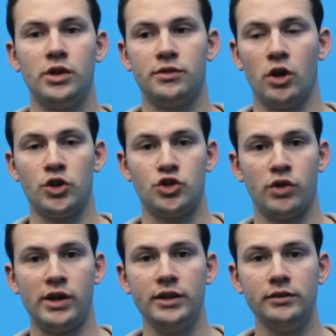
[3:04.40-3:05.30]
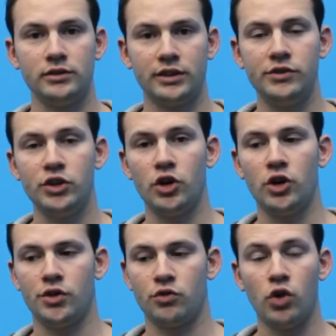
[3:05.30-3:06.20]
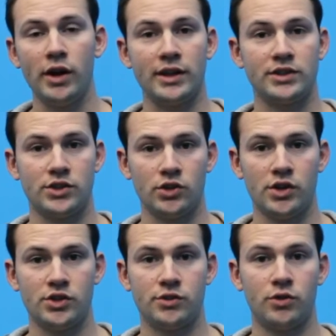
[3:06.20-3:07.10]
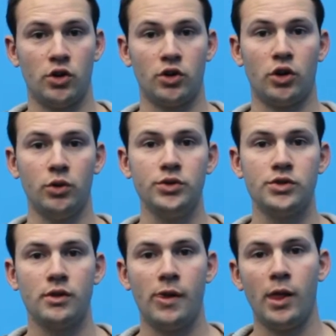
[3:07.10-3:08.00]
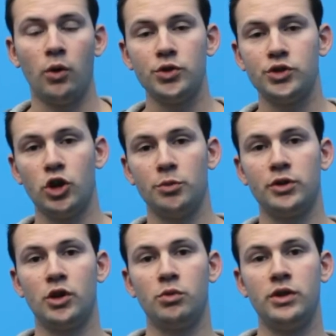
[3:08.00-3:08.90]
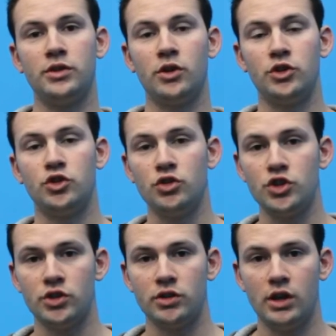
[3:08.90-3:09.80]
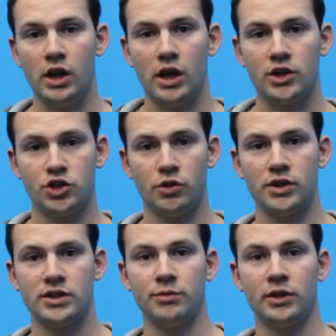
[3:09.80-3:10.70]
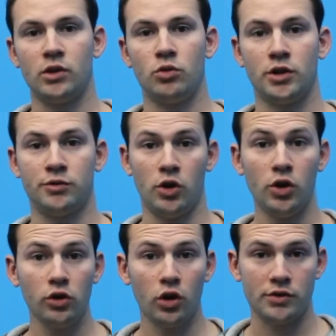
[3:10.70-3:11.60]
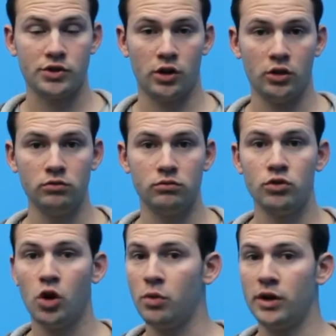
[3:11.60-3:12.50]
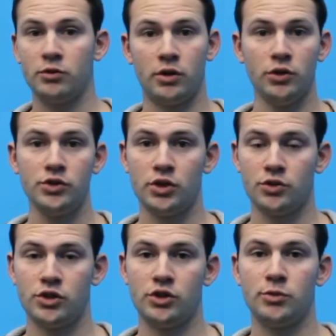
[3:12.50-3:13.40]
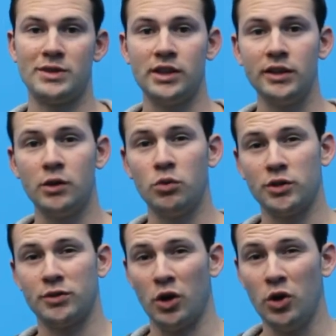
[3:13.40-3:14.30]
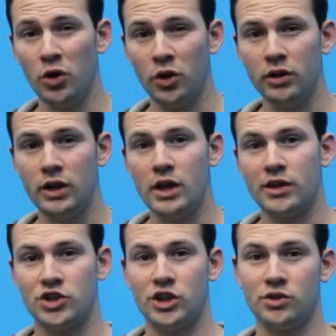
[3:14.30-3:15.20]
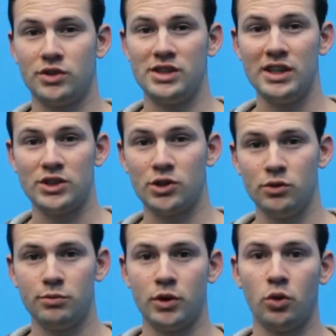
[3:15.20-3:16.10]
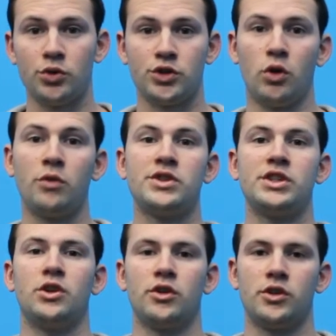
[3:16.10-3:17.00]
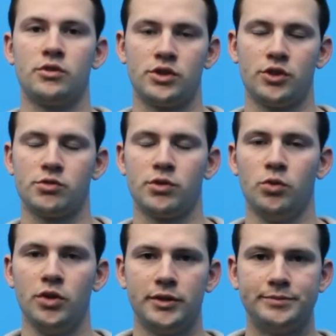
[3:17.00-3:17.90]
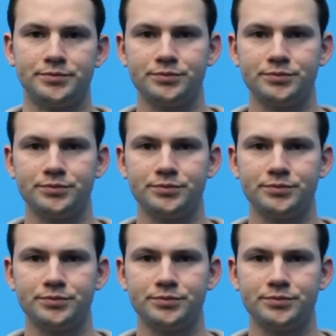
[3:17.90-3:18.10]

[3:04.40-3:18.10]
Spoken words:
with her training, giving her the right exercises for her goals, also helping her with her nutrition and showing her something that worked for her lifestyle, not what everyone else tells you to do, but something that worked for her that she could stick to, but also obviously got her the results we wanted.